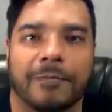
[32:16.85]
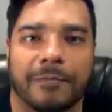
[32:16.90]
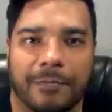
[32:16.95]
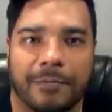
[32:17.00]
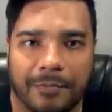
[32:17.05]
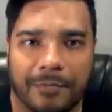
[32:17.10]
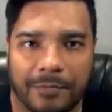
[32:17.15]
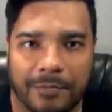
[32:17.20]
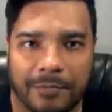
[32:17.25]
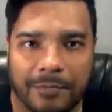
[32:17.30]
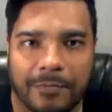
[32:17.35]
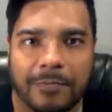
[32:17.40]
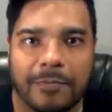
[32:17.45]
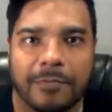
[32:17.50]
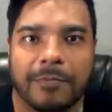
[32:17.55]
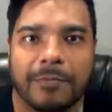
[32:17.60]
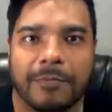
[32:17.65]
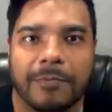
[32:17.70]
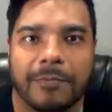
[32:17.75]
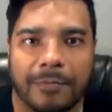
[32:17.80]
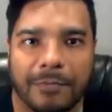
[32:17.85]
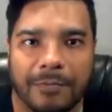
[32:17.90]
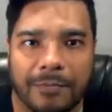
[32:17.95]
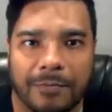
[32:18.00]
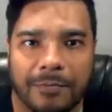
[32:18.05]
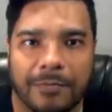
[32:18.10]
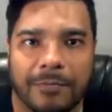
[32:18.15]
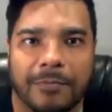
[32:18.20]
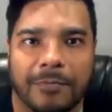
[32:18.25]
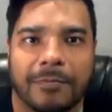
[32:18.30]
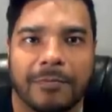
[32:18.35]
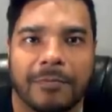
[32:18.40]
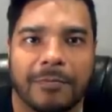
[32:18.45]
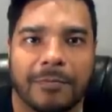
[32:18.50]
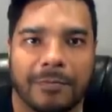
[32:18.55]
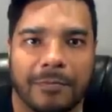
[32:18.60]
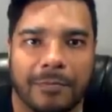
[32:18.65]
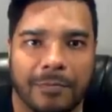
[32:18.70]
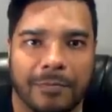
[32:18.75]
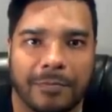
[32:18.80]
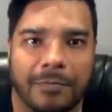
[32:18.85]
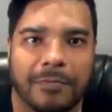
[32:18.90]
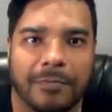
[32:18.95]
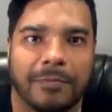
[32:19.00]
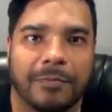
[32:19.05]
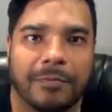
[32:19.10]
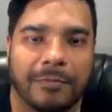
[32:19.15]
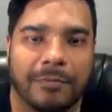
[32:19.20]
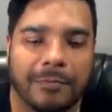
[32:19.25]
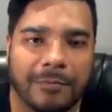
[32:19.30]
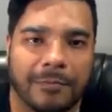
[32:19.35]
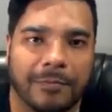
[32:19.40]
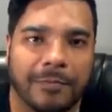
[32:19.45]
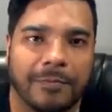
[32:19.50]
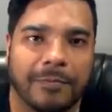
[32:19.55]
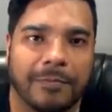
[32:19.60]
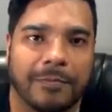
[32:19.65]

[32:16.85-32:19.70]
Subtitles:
(silent)